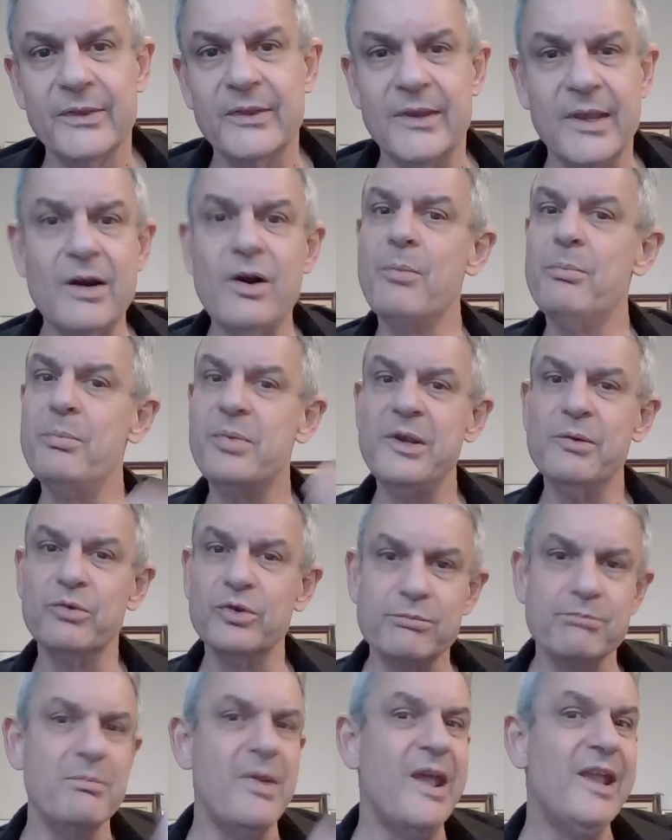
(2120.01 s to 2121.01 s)
Therapy
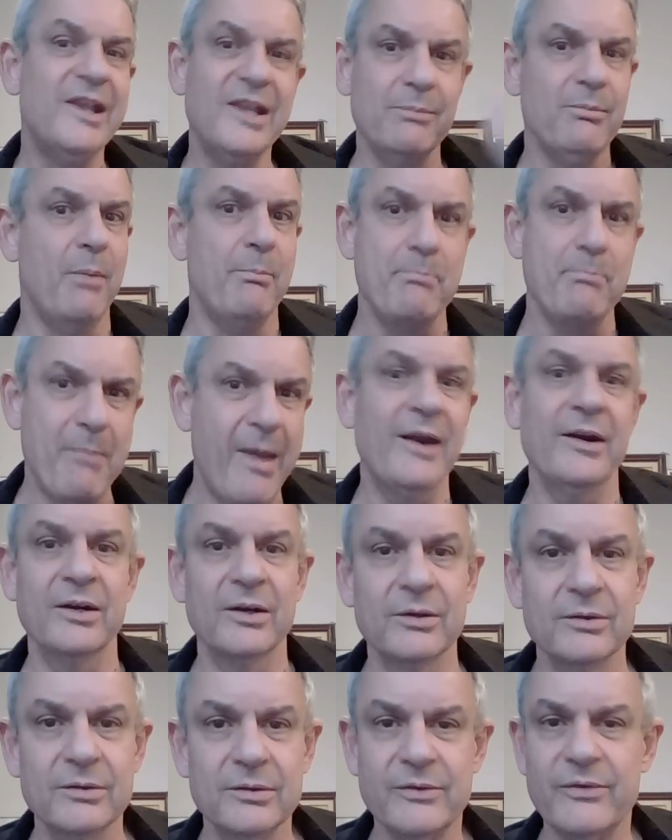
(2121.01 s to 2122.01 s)
would make him a
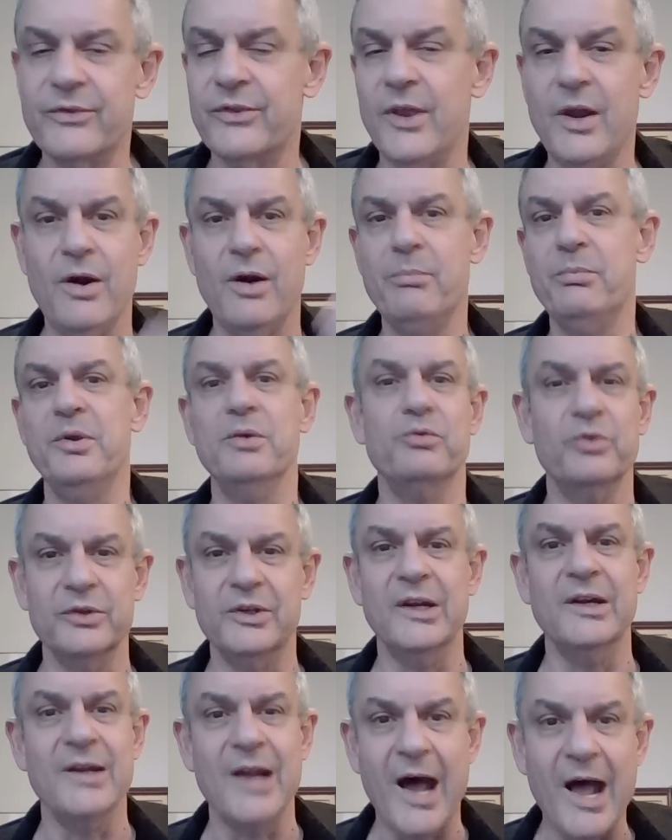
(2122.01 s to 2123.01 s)
man. Therapy
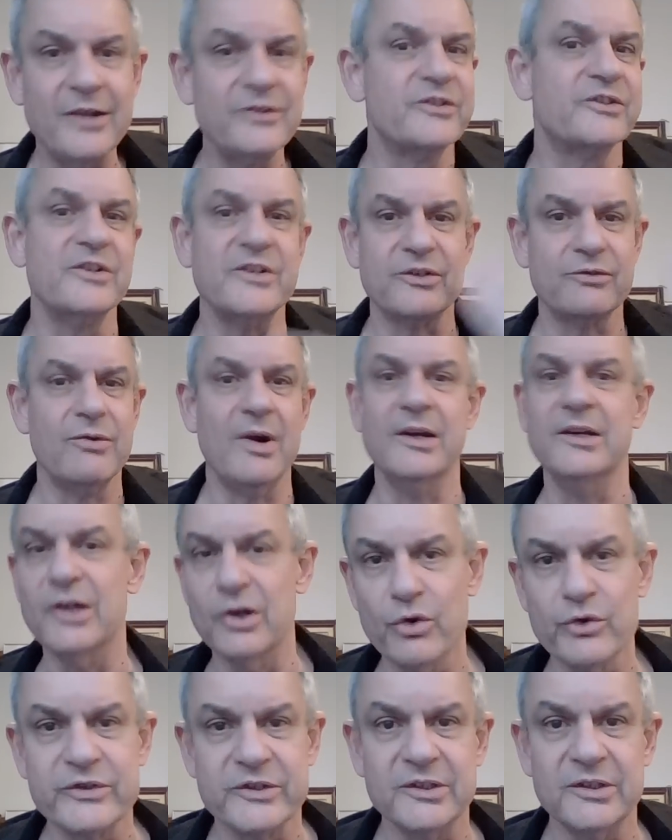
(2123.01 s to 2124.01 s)
would enhance his
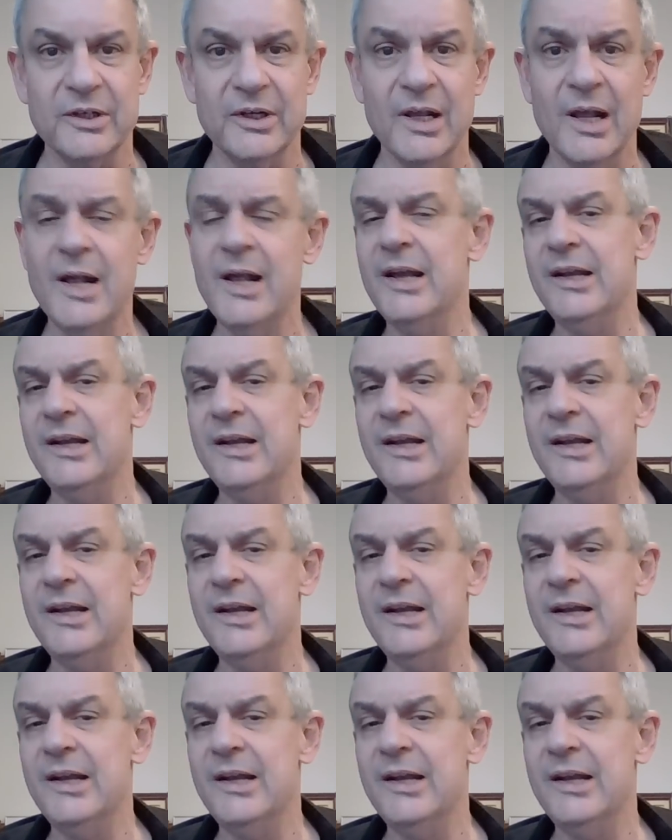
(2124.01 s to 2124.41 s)
grandiosity.